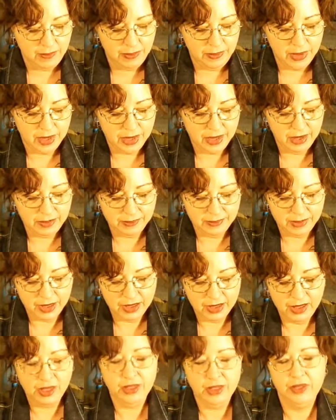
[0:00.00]
But
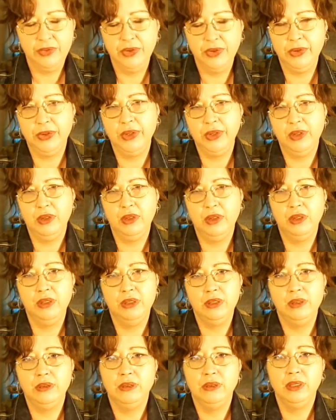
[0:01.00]
it does feel good
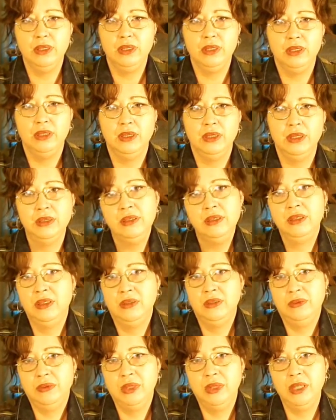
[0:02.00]
on. You
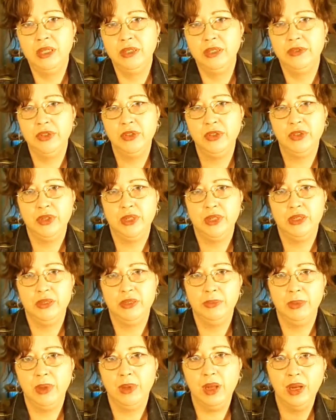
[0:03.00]
know, it gives you a
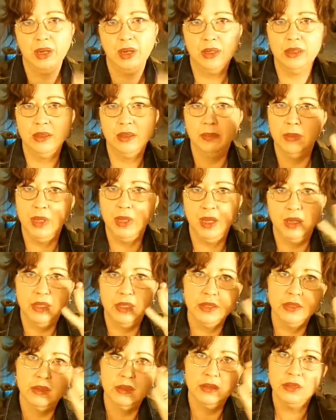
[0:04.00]
nice black. It
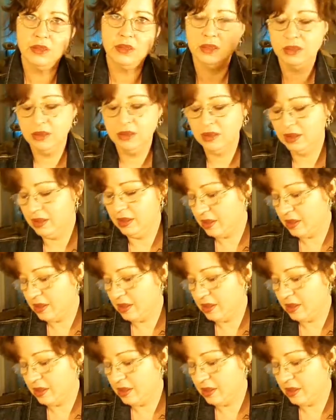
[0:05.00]
blackens the